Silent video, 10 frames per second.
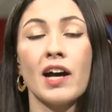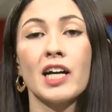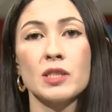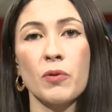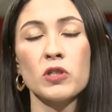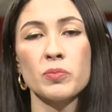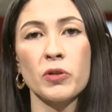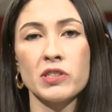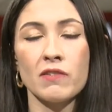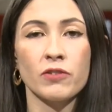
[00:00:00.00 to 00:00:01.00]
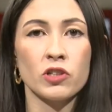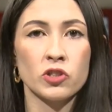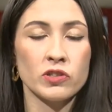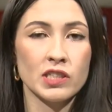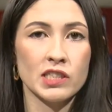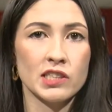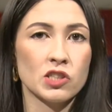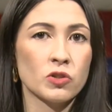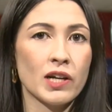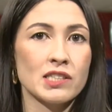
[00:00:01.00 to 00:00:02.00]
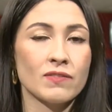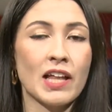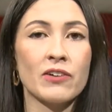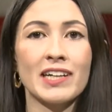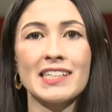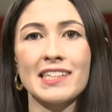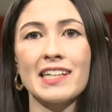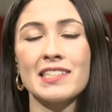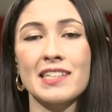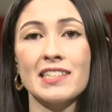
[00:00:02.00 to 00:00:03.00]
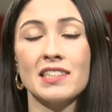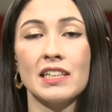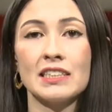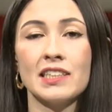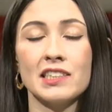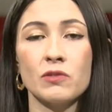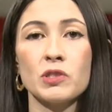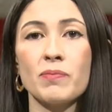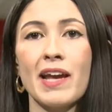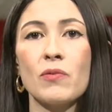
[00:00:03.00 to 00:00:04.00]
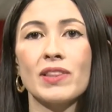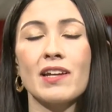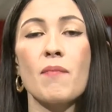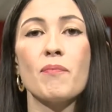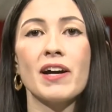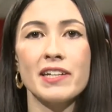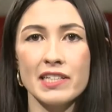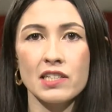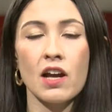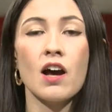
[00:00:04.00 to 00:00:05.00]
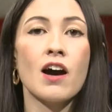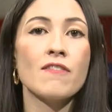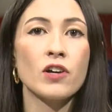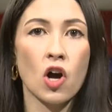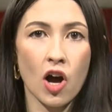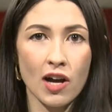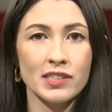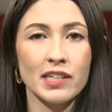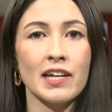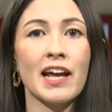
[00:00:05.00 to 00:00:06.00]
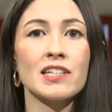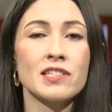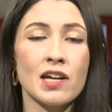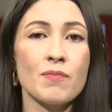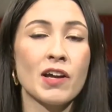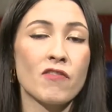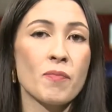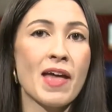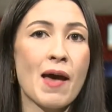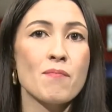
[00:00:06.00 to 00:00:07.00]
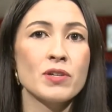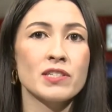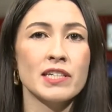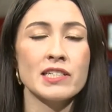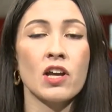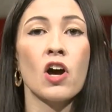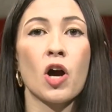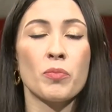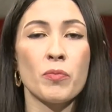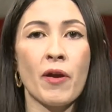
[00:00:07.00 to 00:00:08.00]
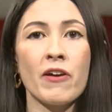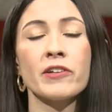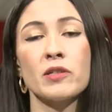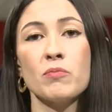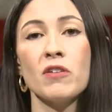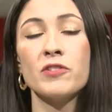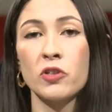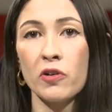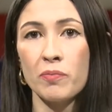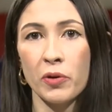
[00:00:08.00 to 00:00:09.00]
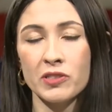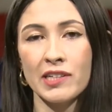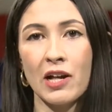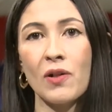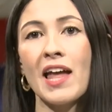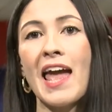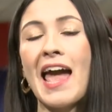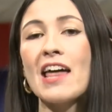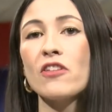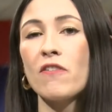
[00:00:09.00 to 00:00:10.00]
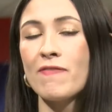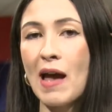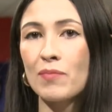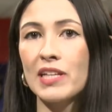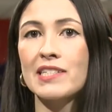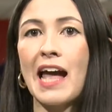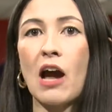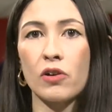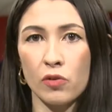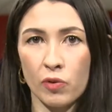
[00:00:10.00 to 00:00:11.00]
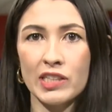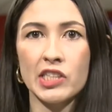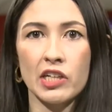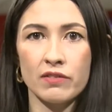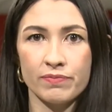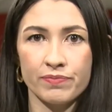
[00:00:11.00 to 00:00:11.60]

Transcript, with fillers: A spokesperson for the Church of Jesus Christ of Latter-day Saints says the decision was made with an abundance of caution as some government embassies are preparing to move certain personnel and their families out of the region.